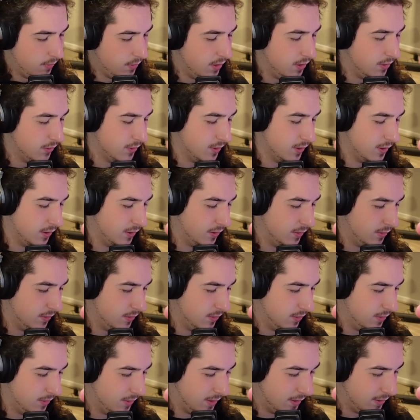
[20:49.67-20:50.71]
Okay.
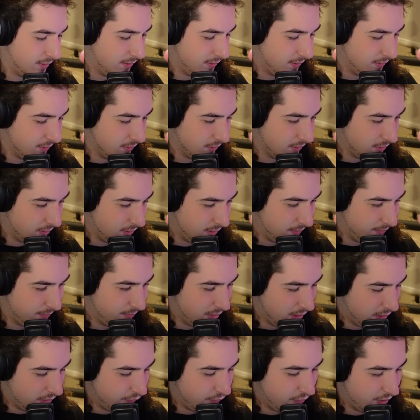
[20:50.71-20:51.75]
Oh, that's great.
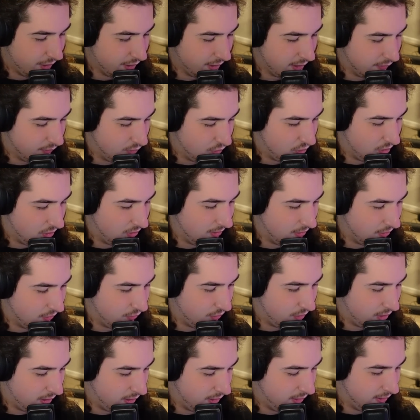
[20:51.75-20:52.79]
Nullify the cover change. That's
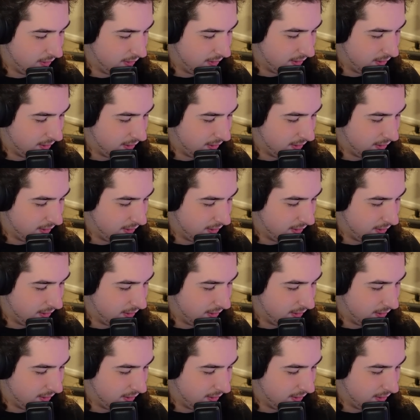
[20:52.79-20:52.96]
fine.